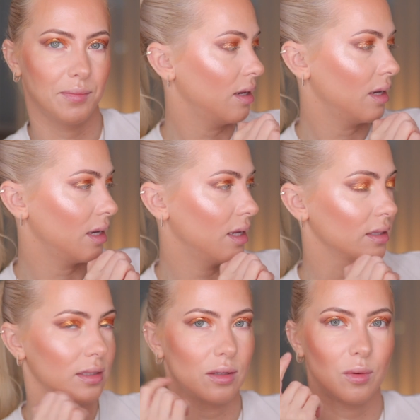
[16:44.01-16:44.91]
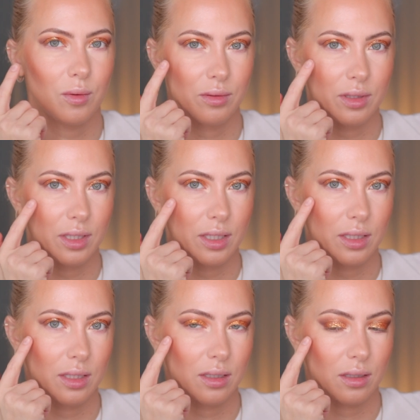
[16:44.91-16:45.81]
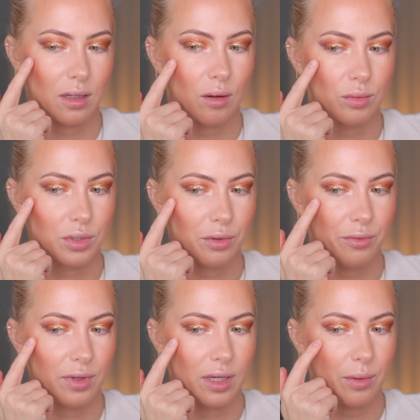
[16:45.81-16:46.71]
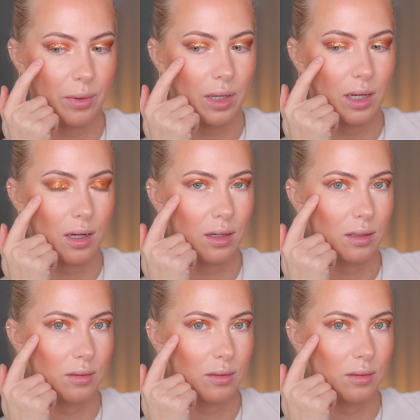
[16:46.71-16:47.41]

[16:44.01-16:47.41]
And on the outer V area,